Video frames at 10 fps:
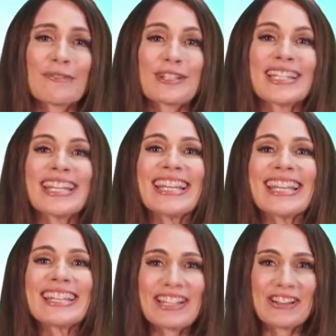that was
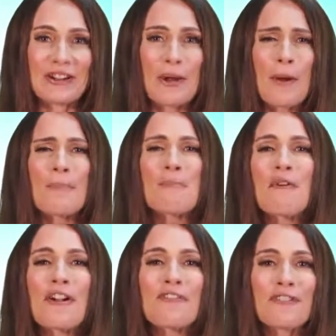easier,
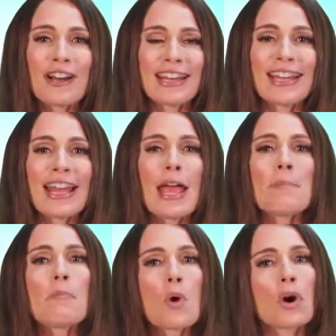more fun,
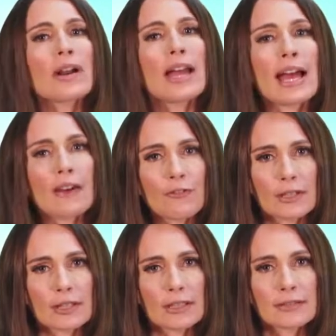and more
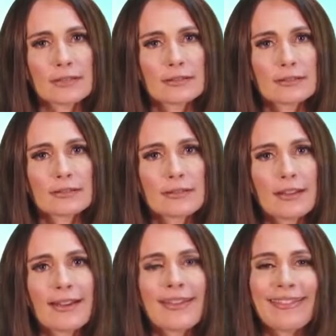effortless.
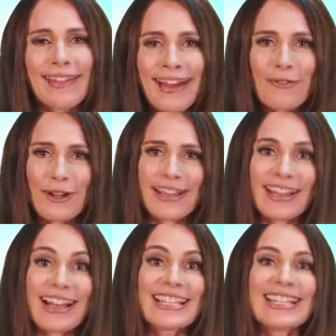That way,
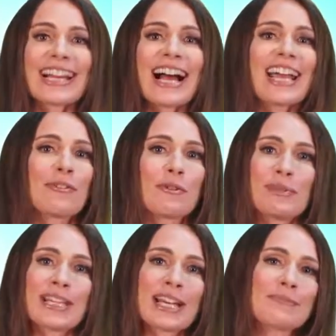a diet would
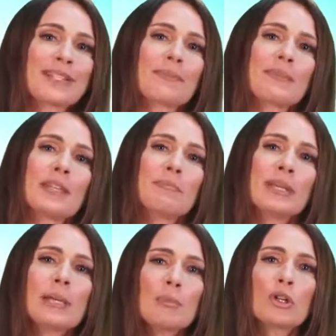become something
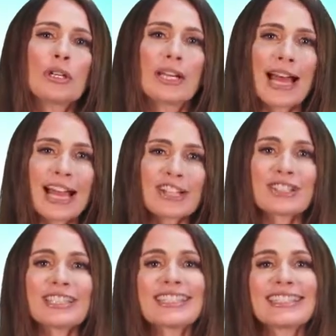people could
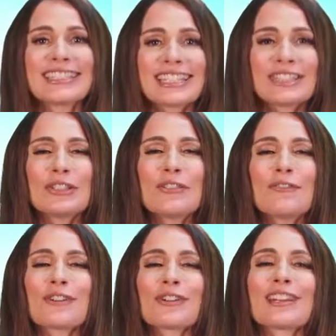actually stick to
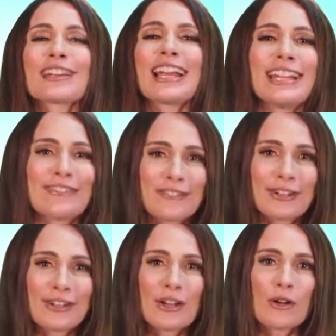for life
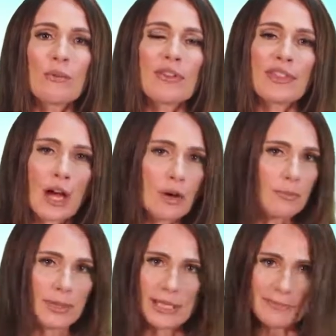
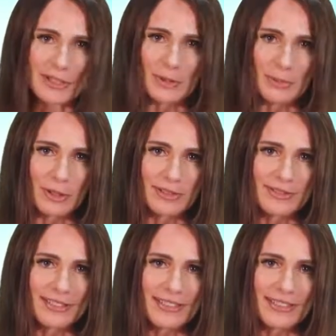without being miserable.